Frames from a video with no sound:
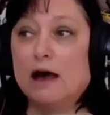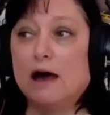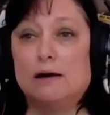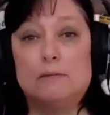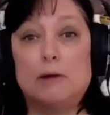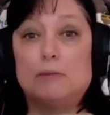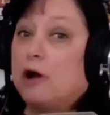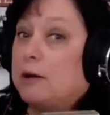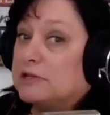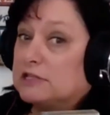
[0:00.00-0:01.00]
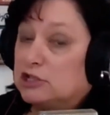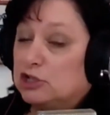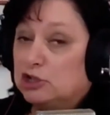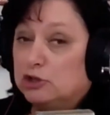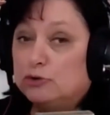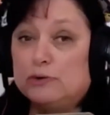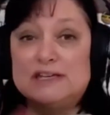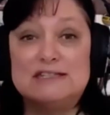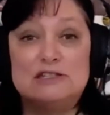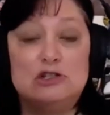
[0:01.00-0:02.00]
My promise to you
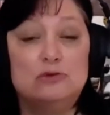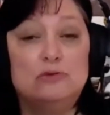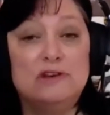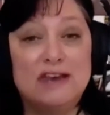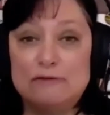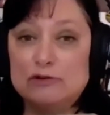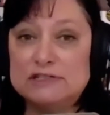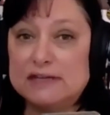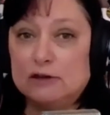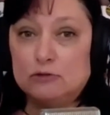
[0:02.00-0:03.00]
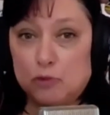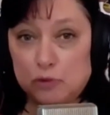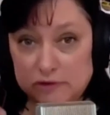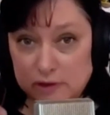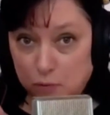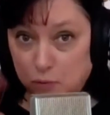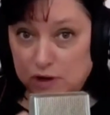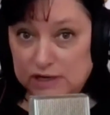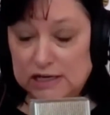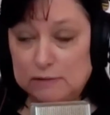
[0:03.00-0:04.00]
is to never send more than
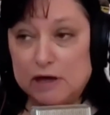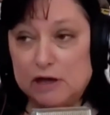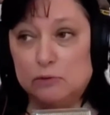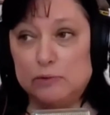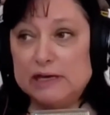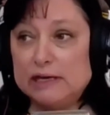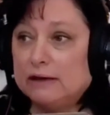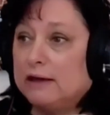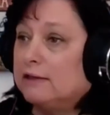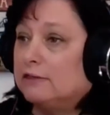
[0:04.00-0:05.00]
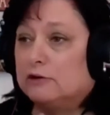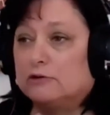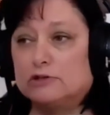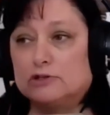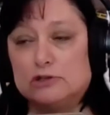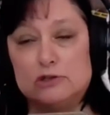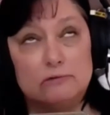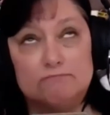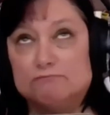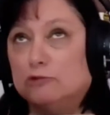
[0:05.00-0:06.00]
one email a week. There is
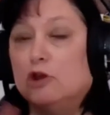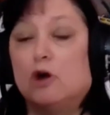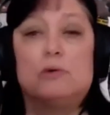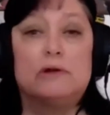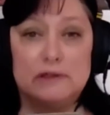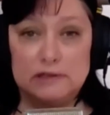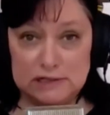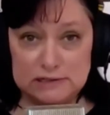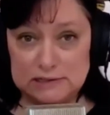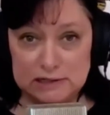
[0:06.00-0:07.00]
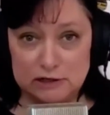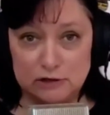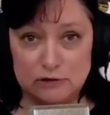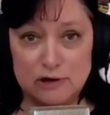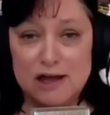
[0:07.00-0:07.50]
no one that needs to hear